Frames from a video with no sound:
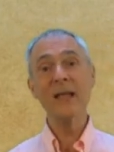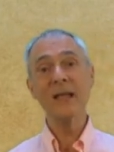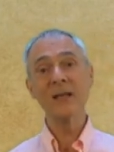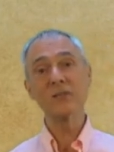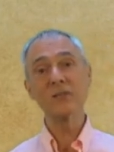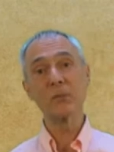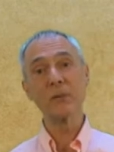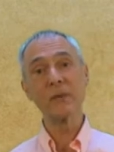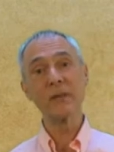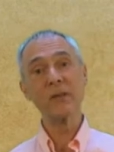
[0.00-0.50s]

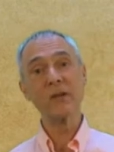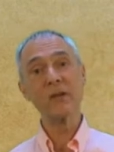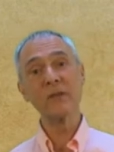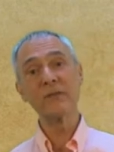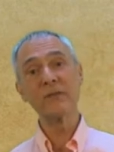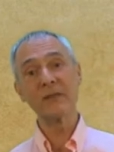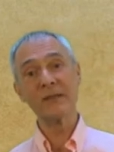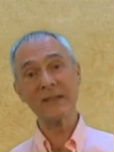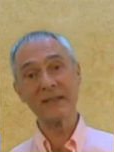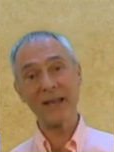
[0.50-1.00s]
It's really good
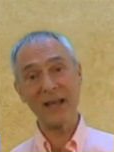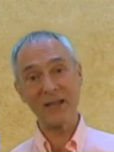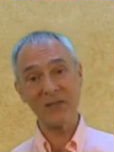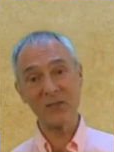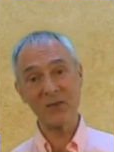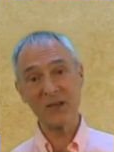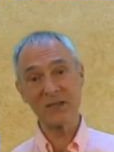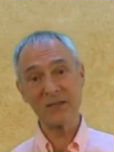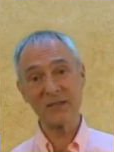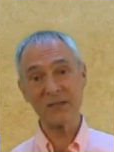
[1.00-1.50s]
for the
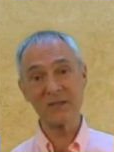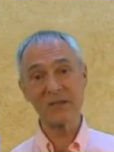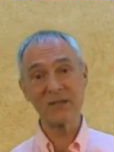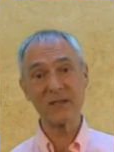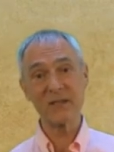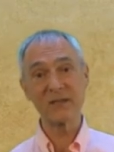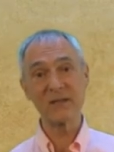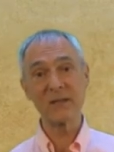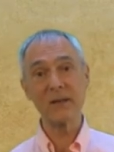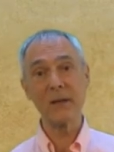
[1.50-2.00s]
digestive
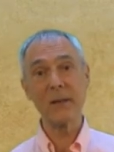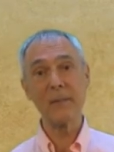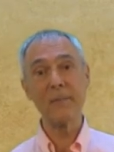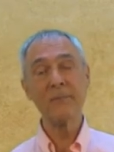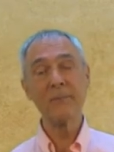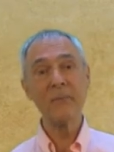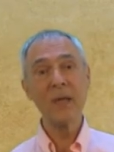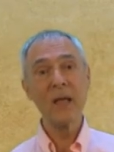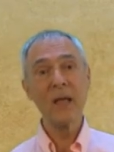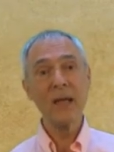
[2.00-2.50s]
system.